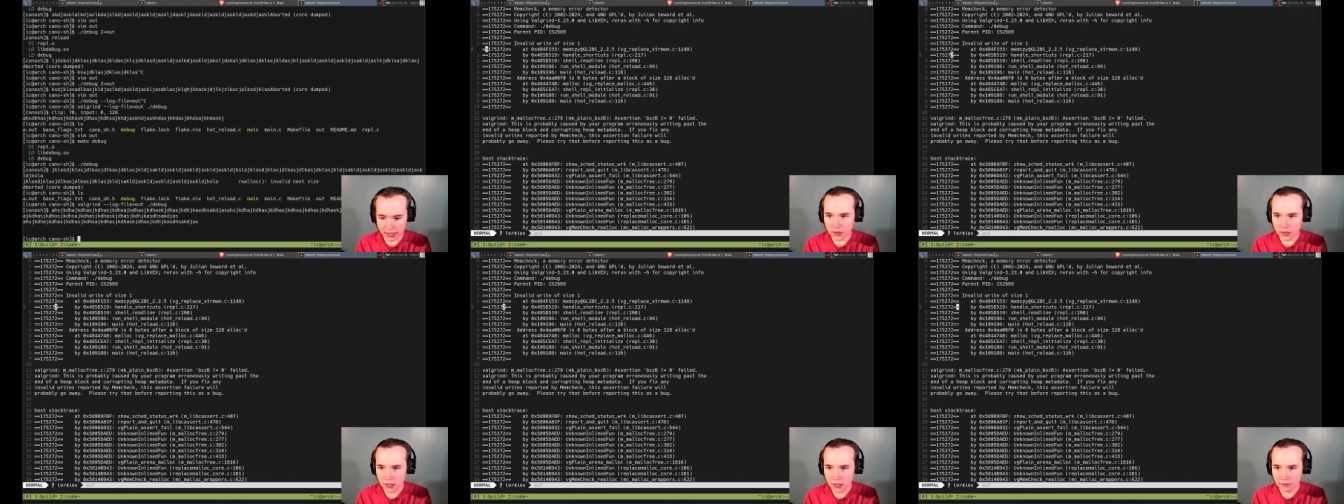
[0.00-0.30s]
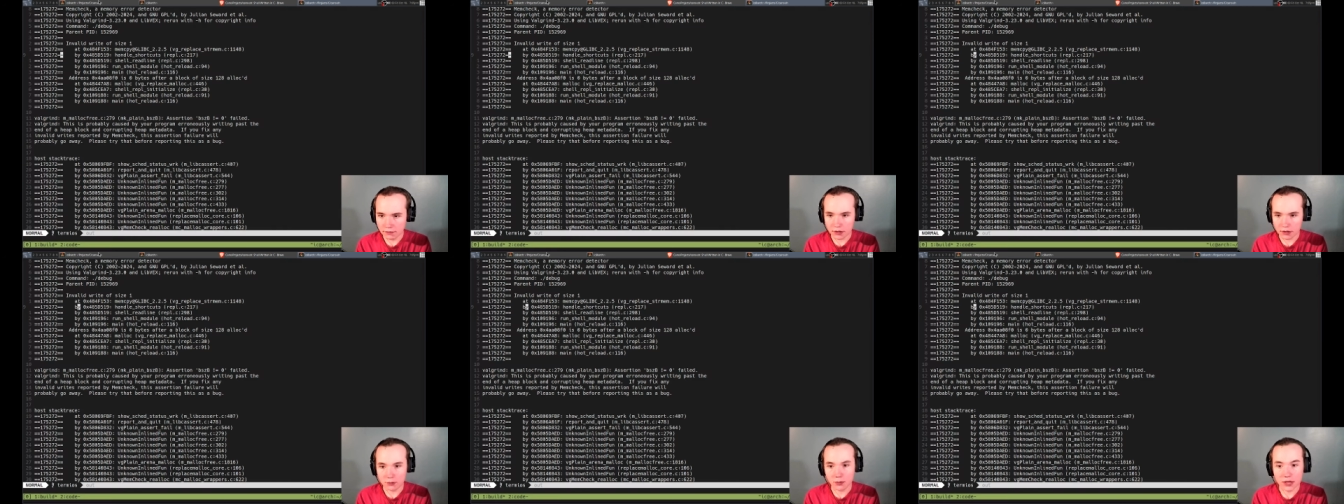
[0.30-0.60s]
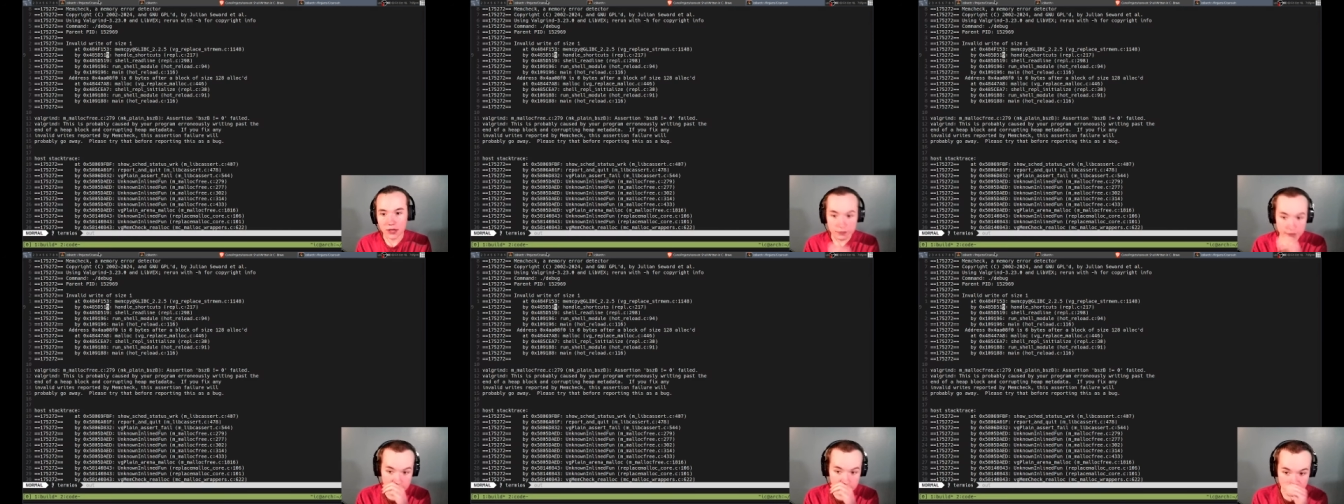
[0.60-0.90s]
Oh, right
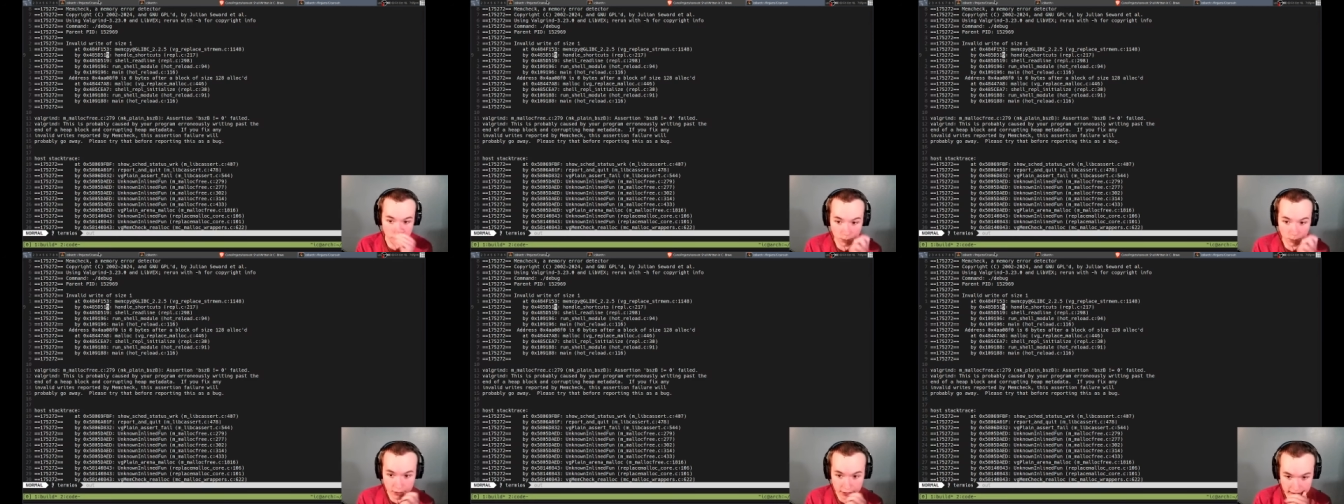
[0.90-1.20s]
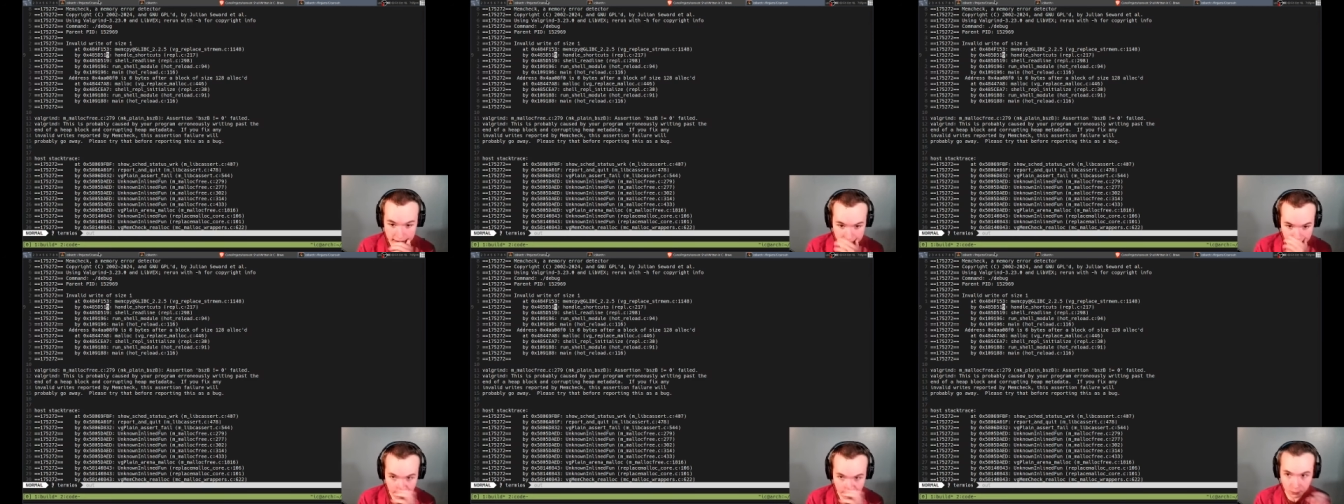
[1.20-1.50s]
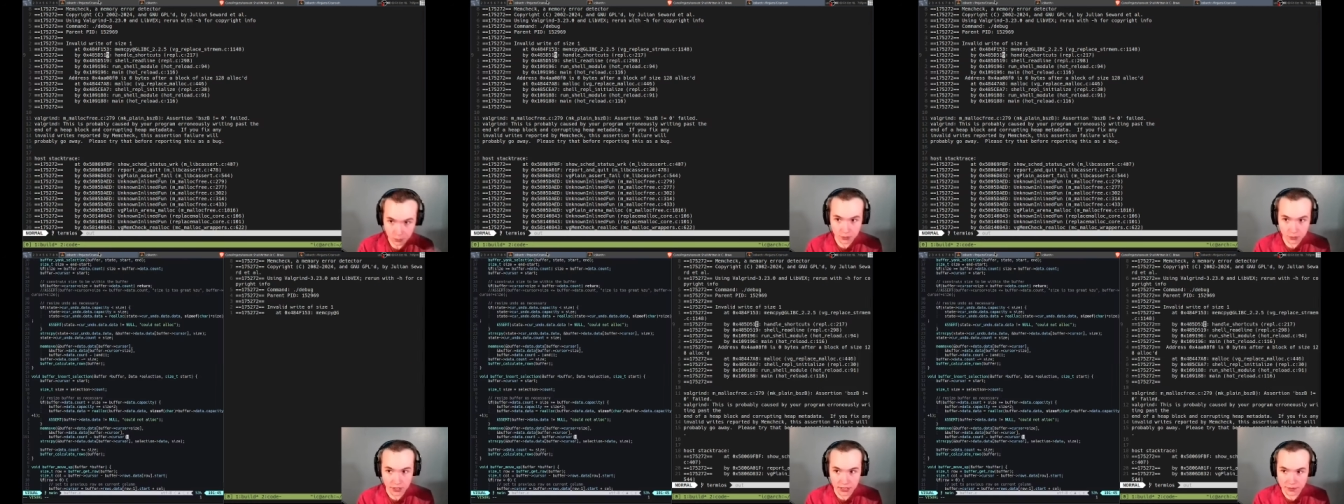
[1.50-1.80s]
of size 1 this time.
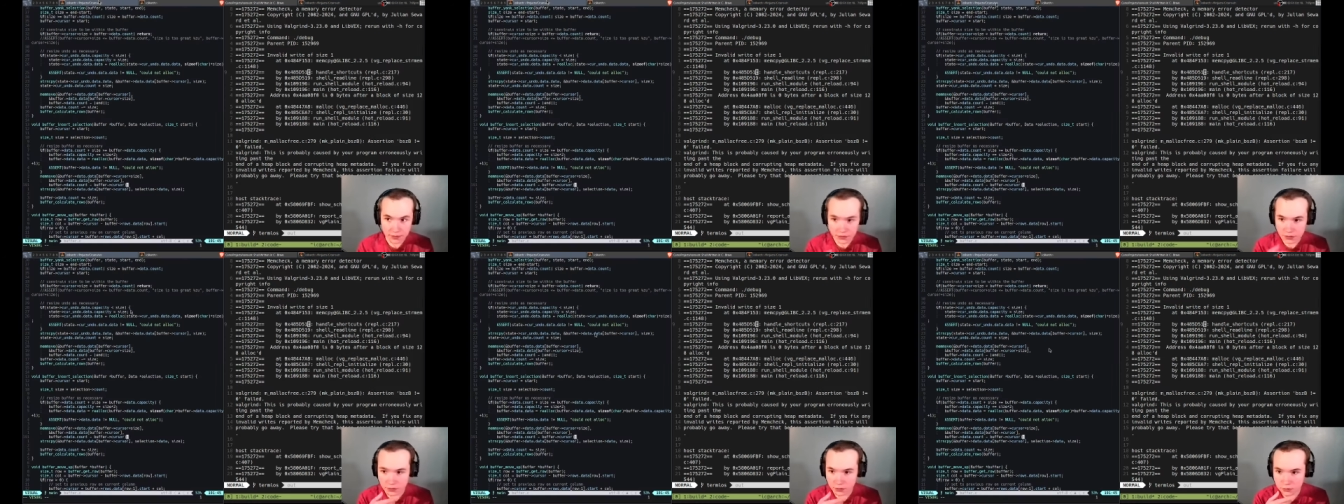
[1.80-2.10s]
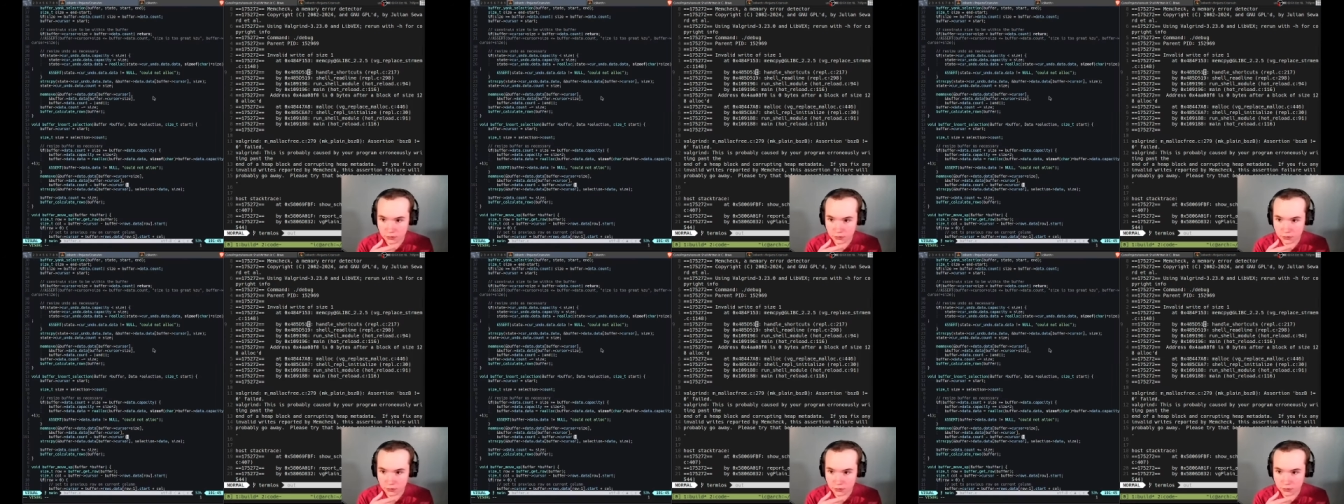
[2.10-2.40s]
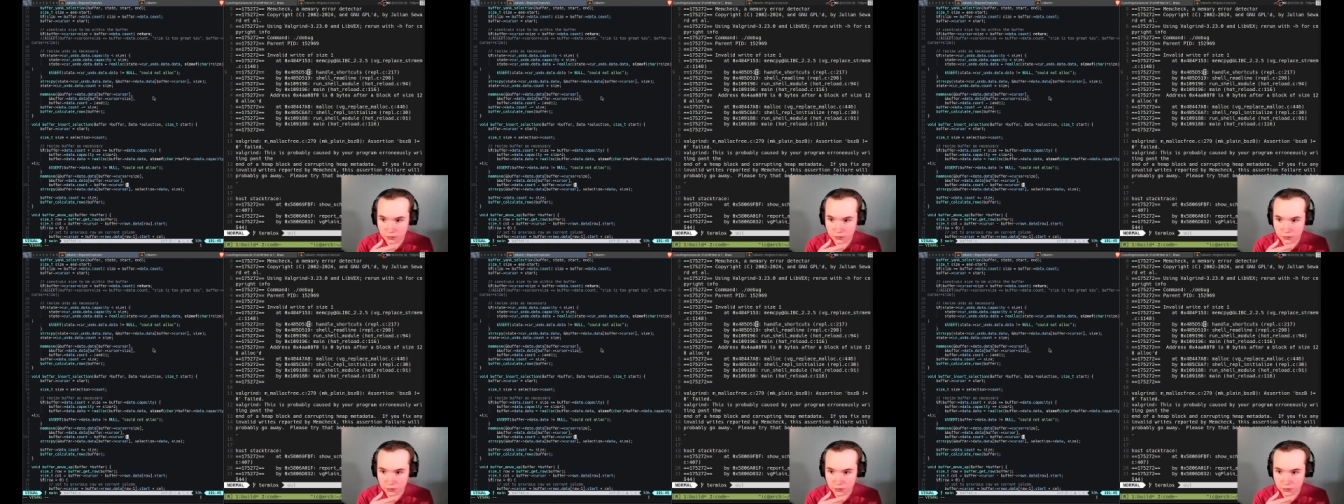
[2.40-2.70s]
Okay, so do I need
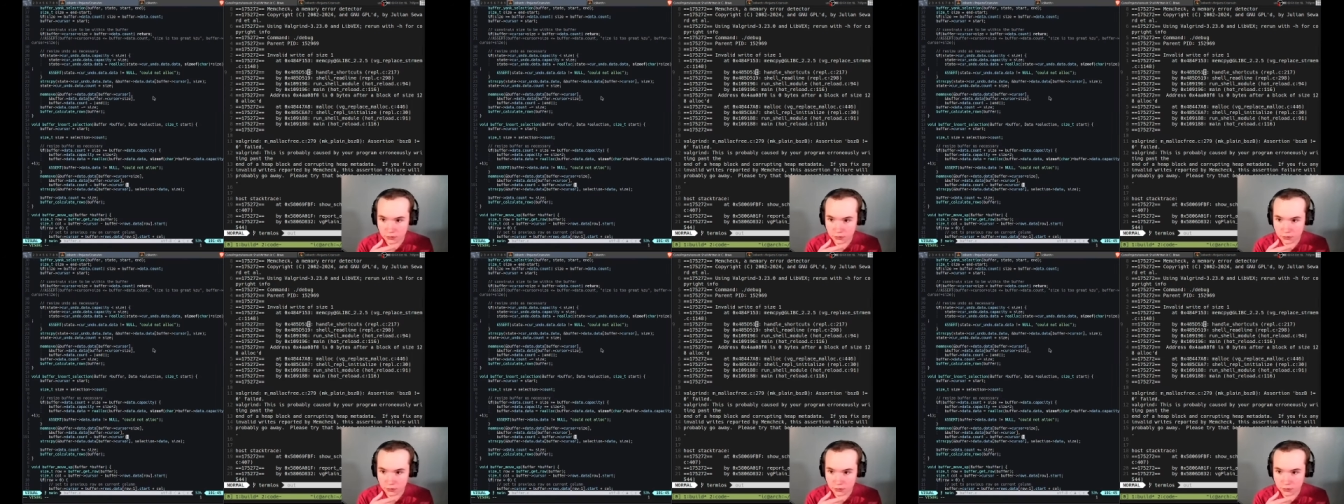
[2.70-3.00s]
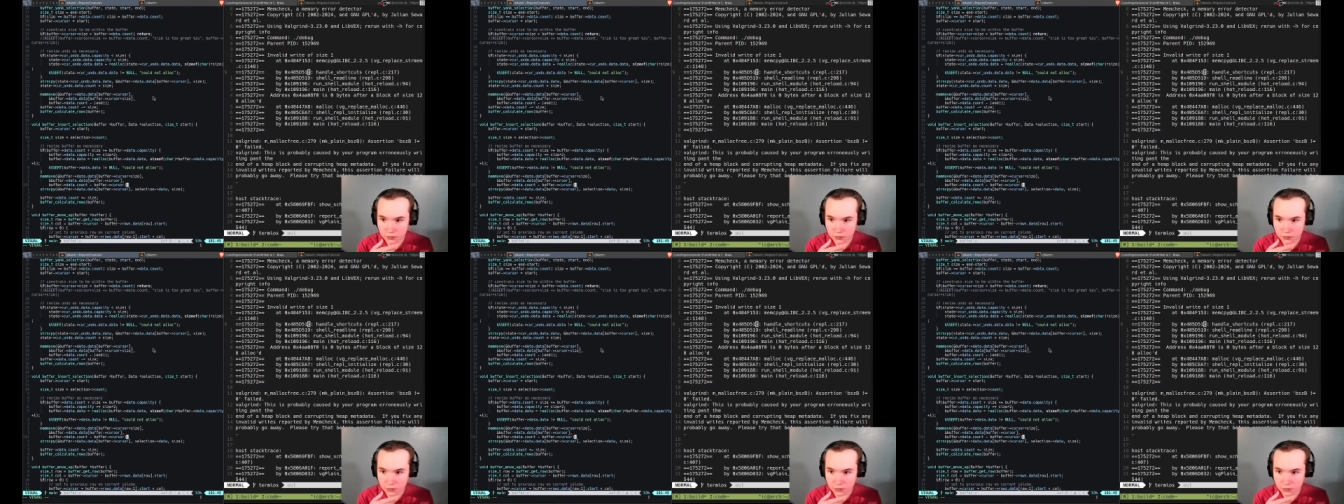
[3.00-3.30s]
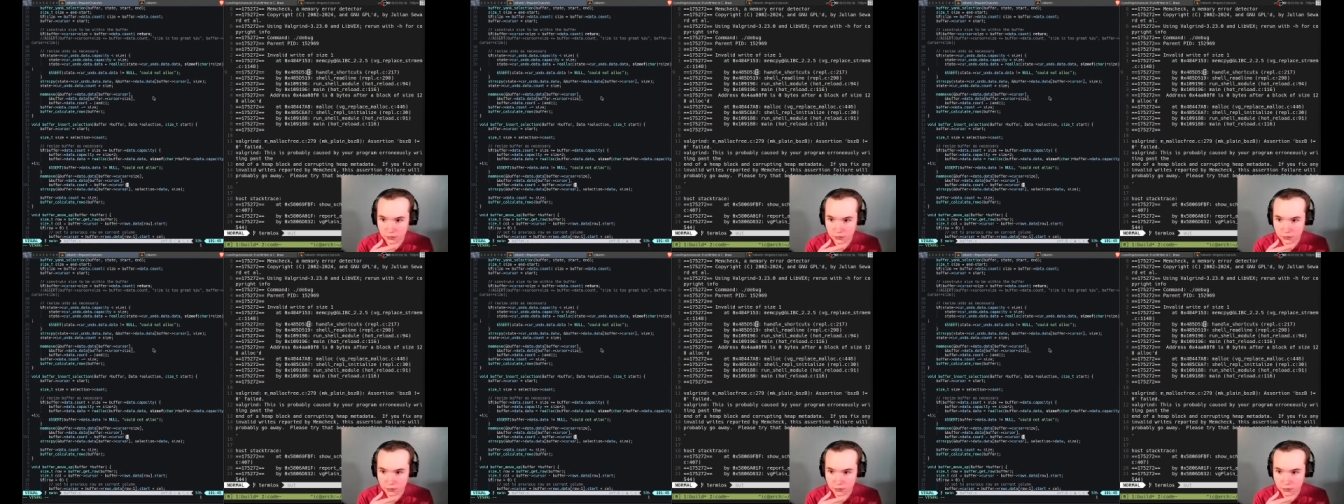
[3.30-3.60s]
to actually subtract 1?